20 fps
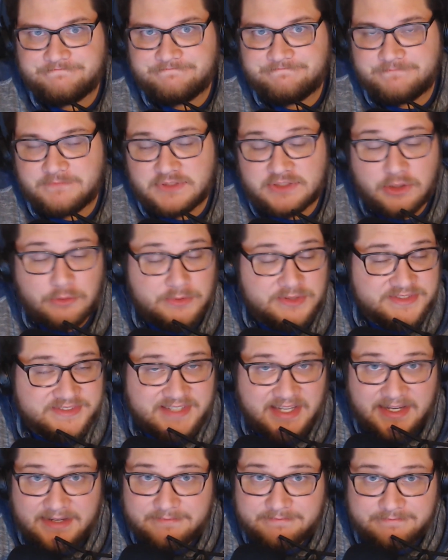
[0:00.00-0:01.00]
So we'll
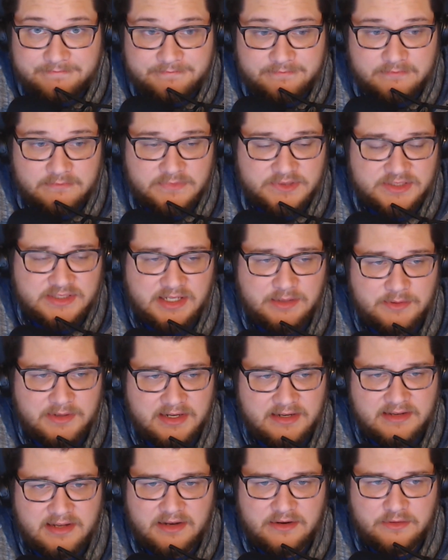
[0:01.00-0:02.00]
see. We'll see what
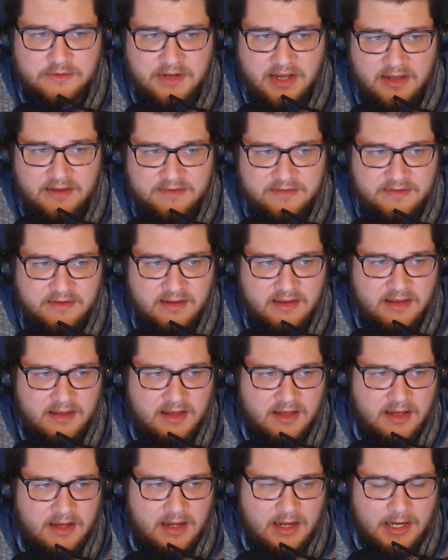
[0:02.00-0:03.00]
Nintendo does.
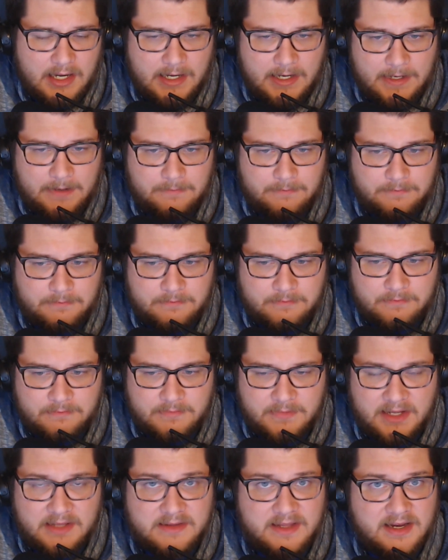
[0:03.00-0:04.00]
And
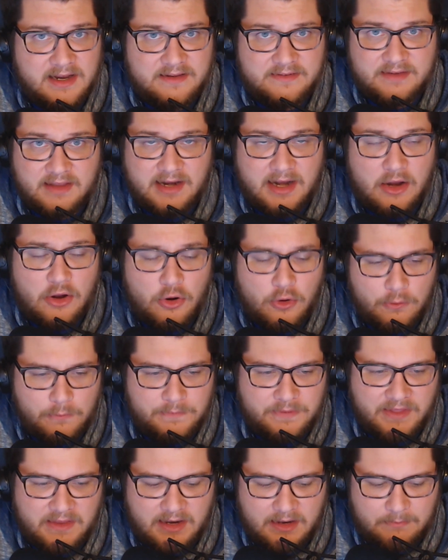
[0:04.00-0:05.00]
like I said, I hope
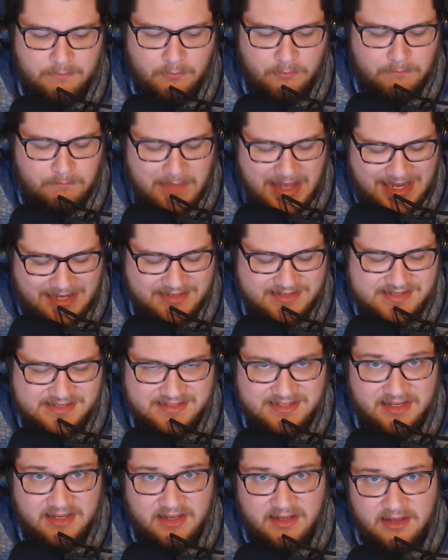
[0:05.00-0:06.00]
that it
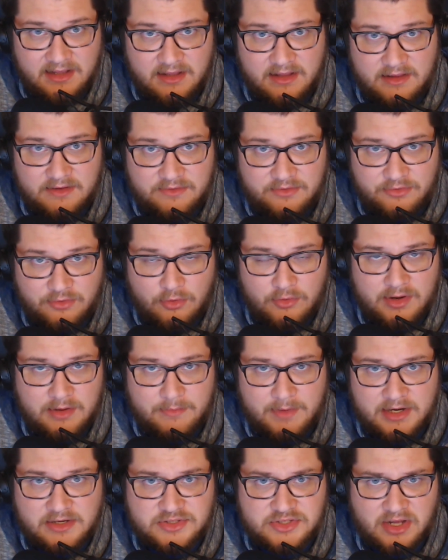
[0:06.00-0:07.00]
makes Sony and
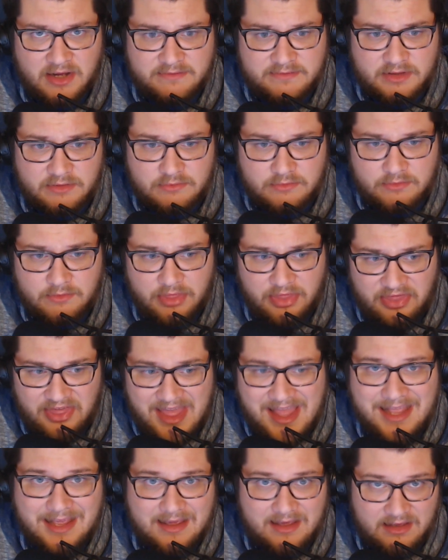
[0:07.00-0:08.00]
Microsoft
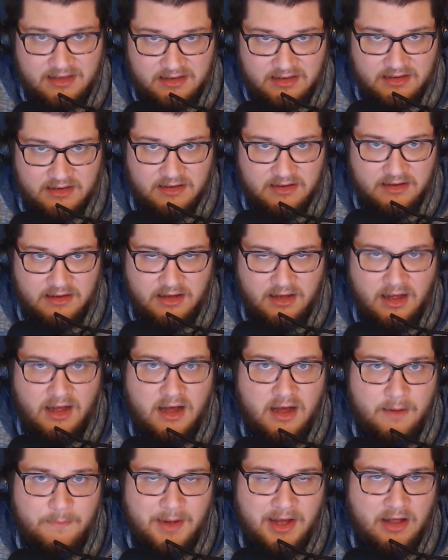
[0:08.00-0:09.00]
think
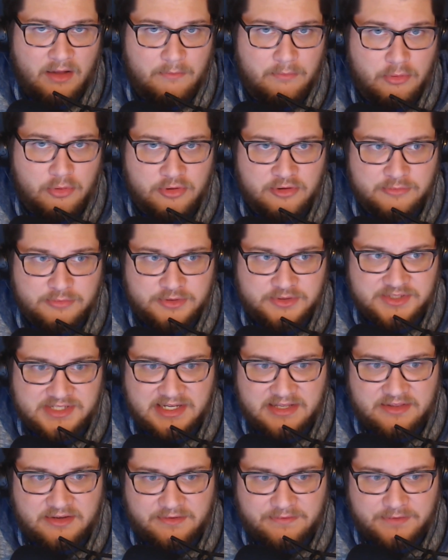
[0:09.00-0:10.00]
about portables
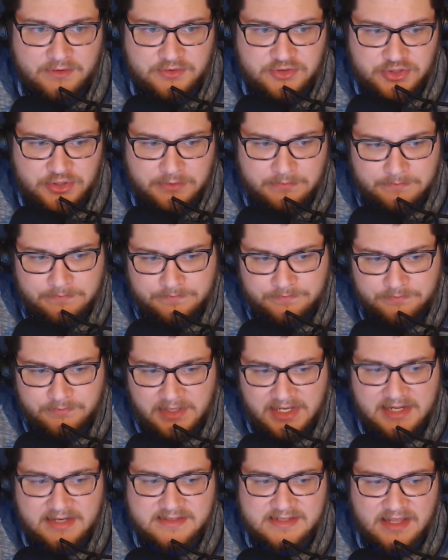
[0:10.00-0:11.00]
in their future,
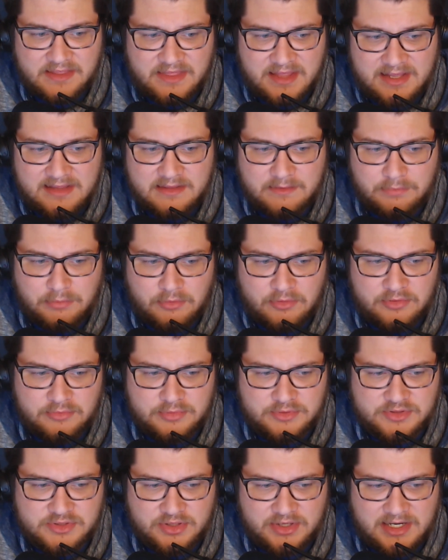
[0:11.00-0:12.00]
because I think the
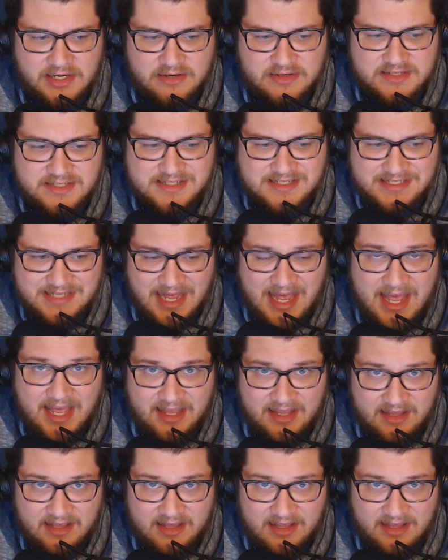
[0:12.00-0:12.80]
portables are here to stay.